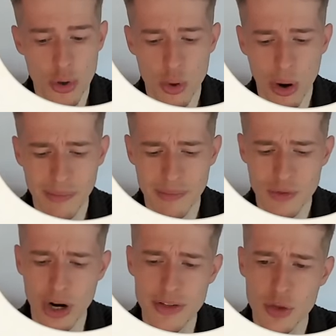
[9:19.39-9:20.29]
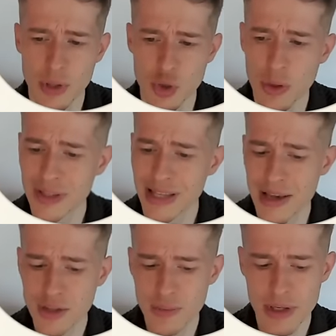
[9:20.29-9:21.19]
You know, I tried so much. What if it
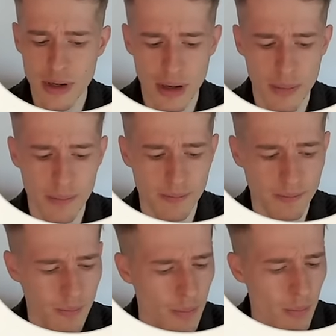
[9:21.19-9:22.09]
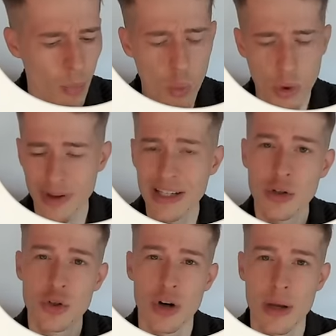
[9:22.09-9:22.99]
takes me more? What if I need
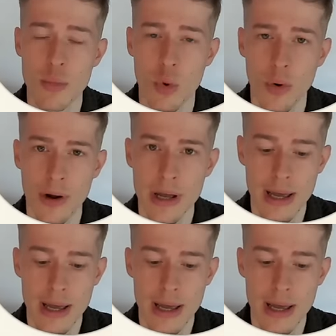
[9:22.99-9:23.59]
to try more?